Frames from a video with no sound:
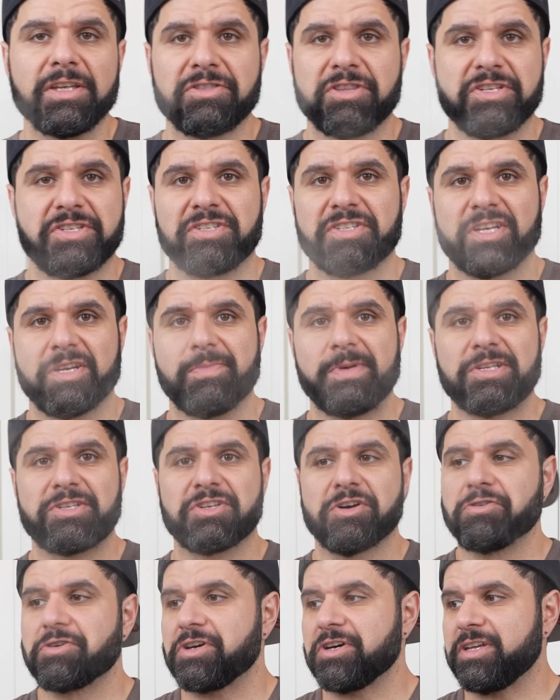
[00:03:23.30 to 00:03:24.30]
This is gonna be
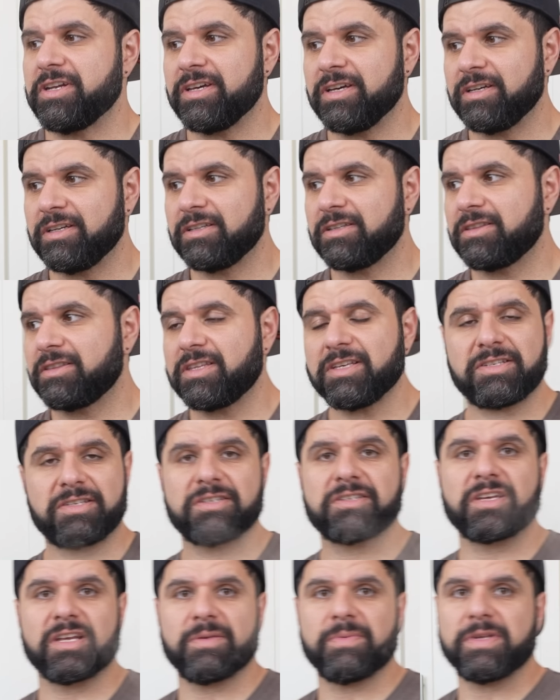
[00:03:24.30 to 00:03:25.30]
so good. This
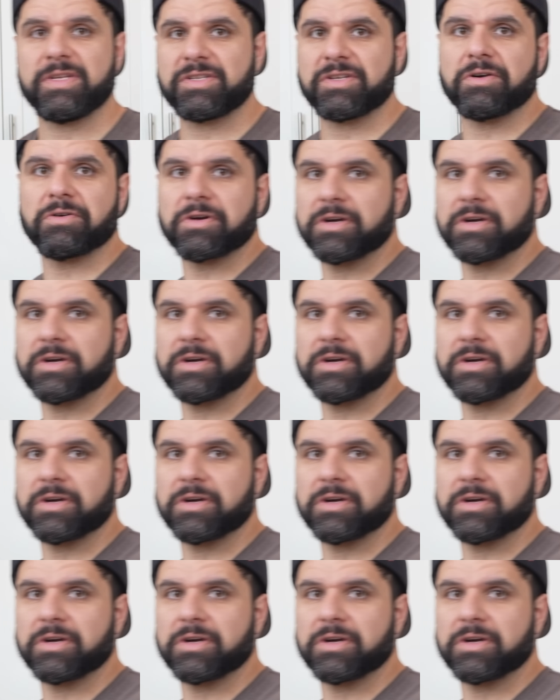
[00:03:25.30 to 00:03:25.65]
is gonna be so